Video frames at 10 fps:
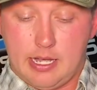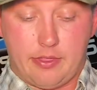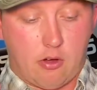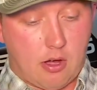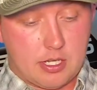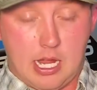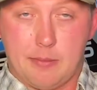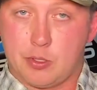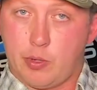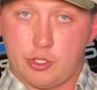There are
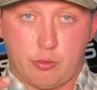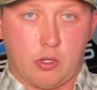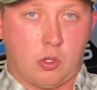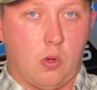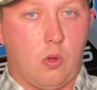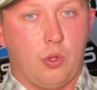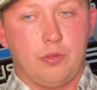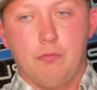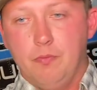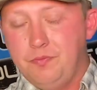times when it's real
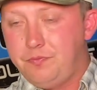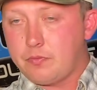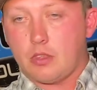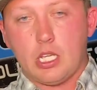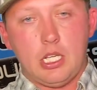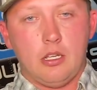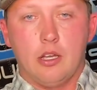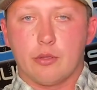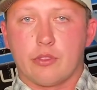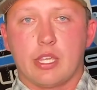cold,
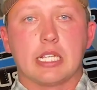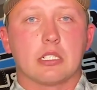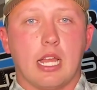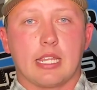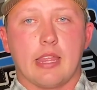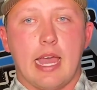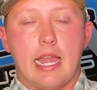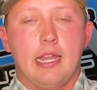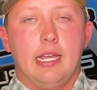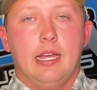other things like
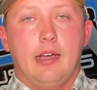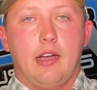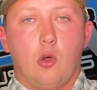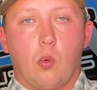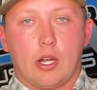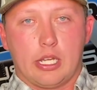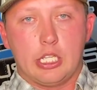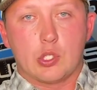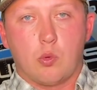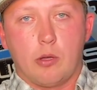that, where
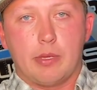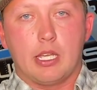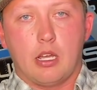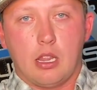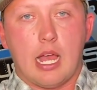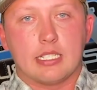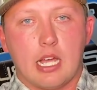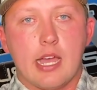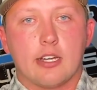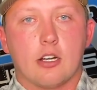geese will be a lot
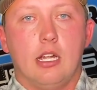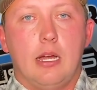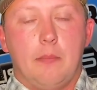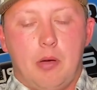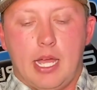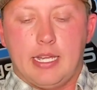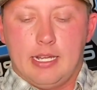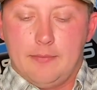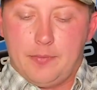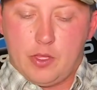tighter, but
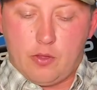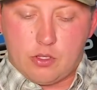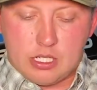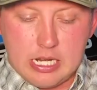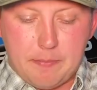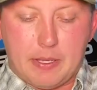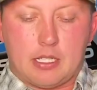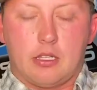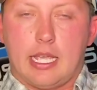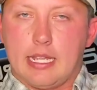
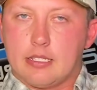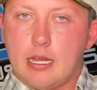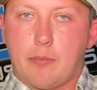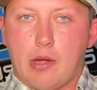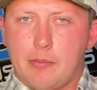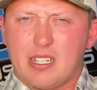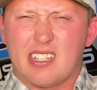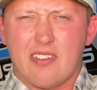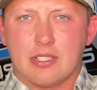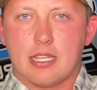typically, I'd say probably
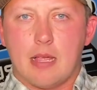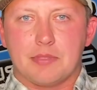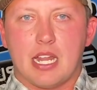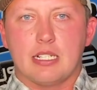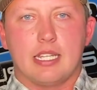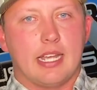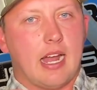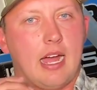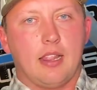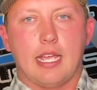7 times out of 10,
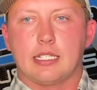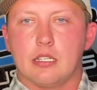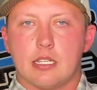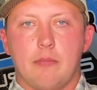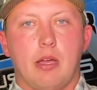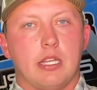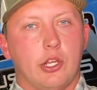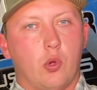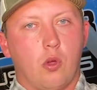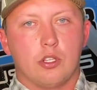I like to set my
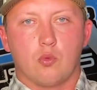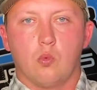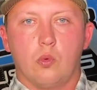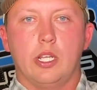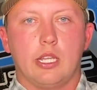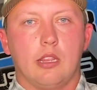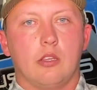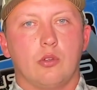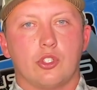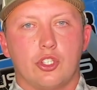decoys really
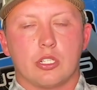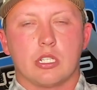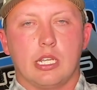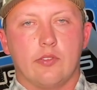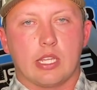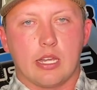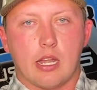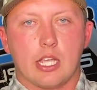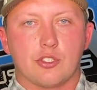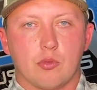loose just to give it that
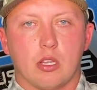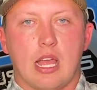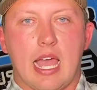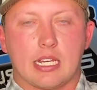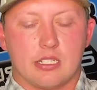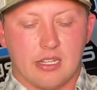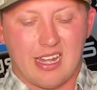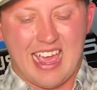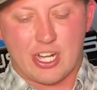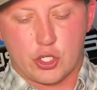nice, relaxed,
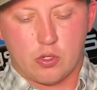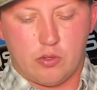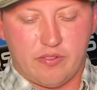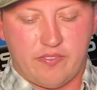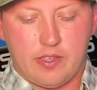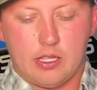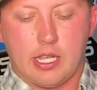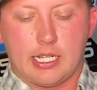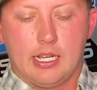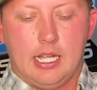natural feeling.